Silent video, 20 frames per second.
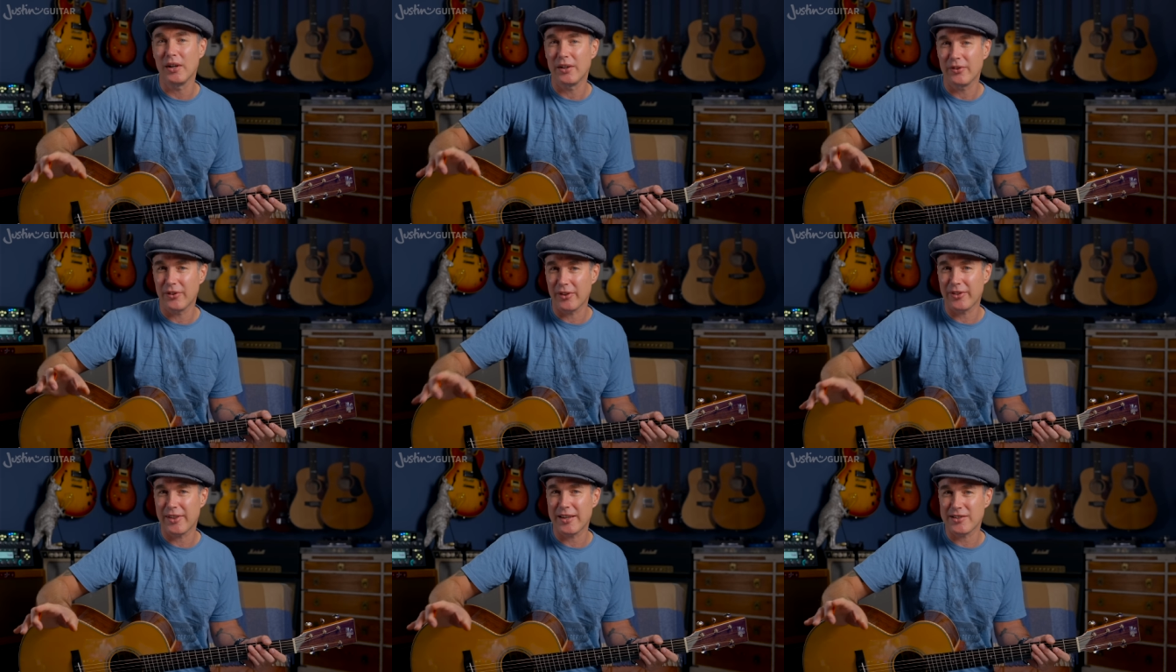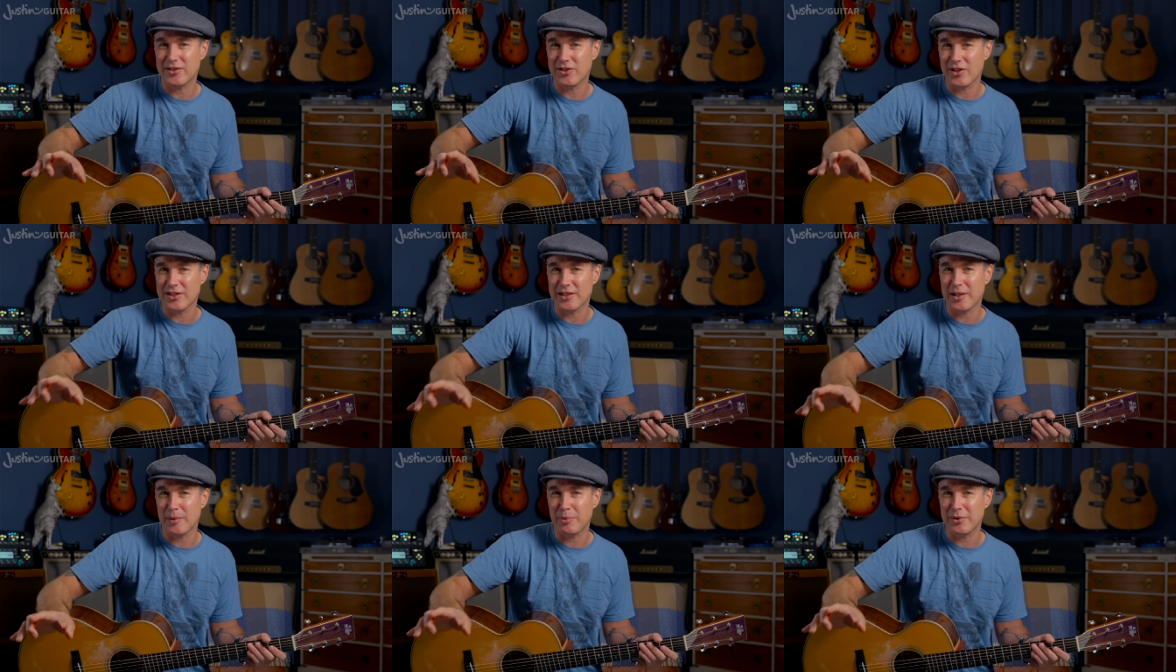that there's
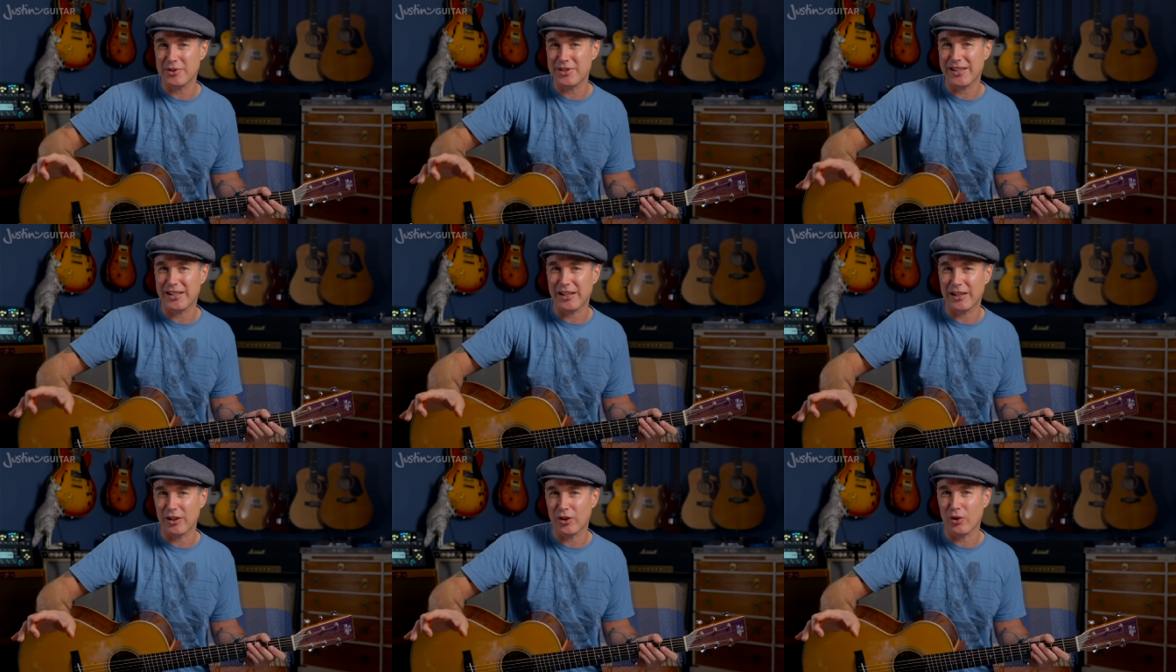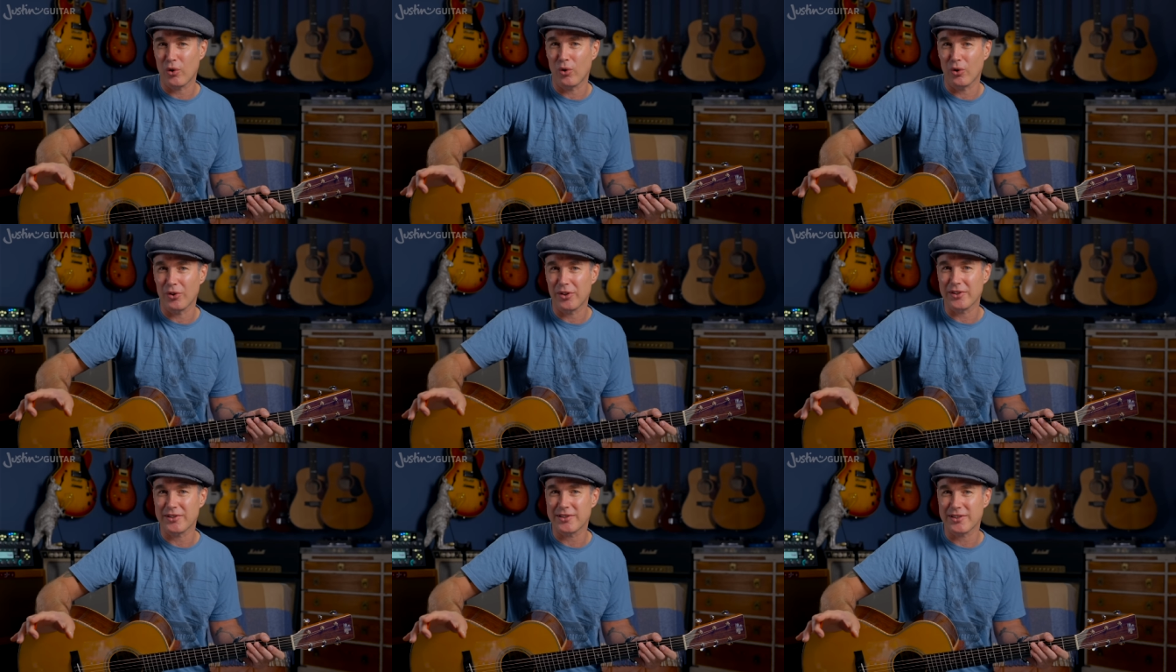just a particular
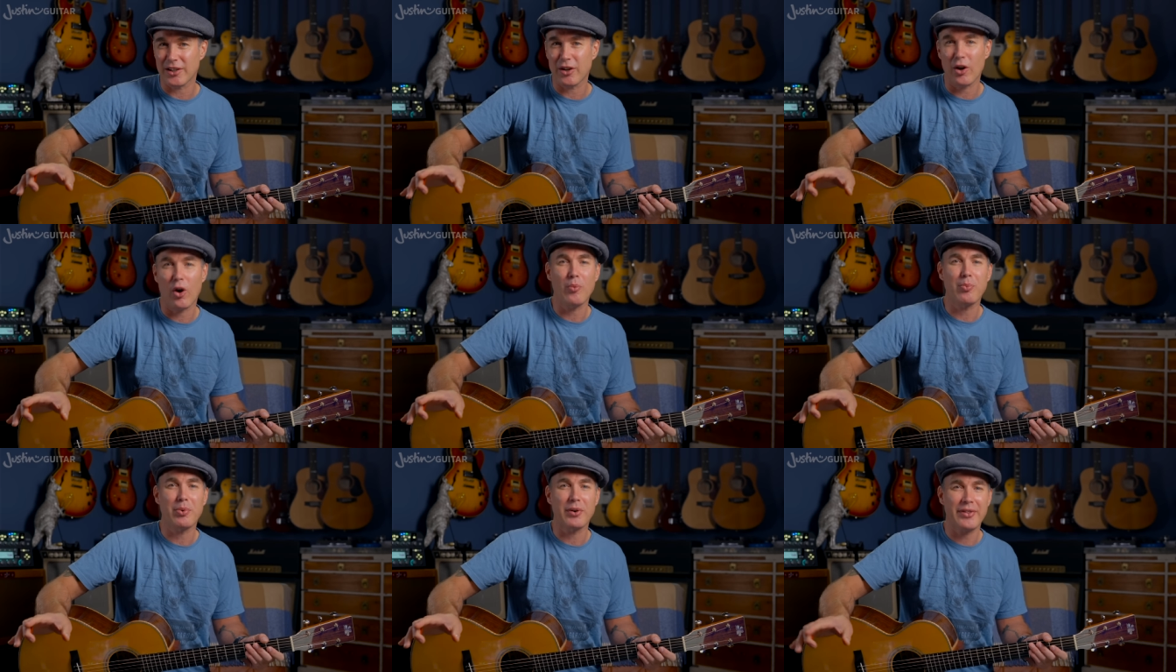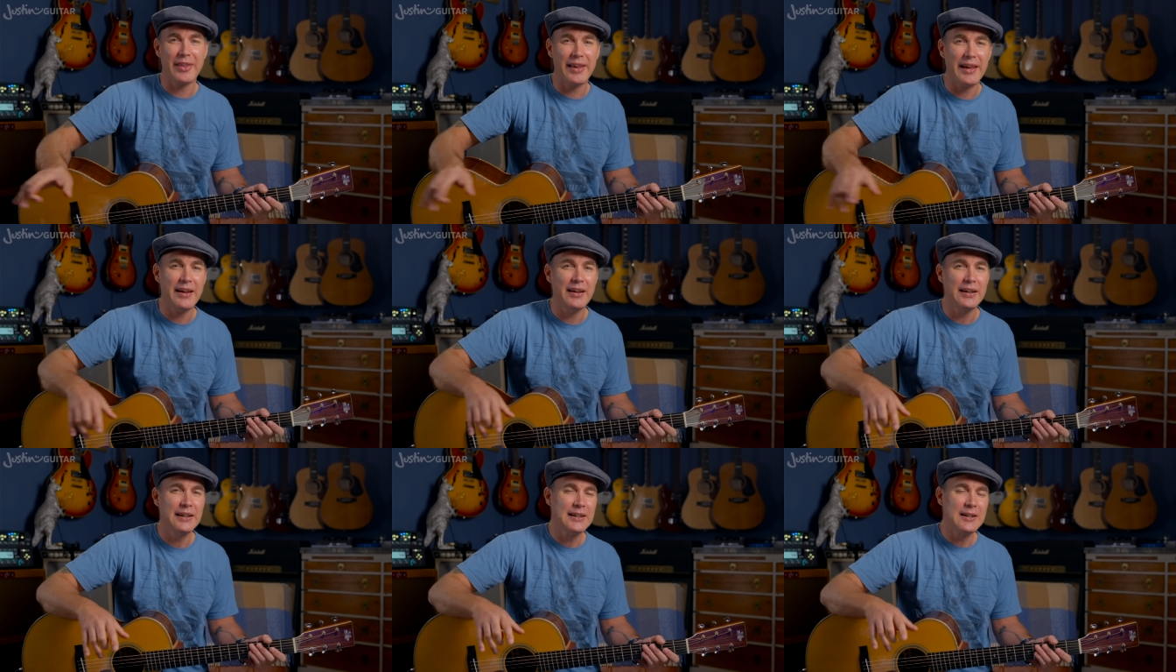chord that's the culprit there.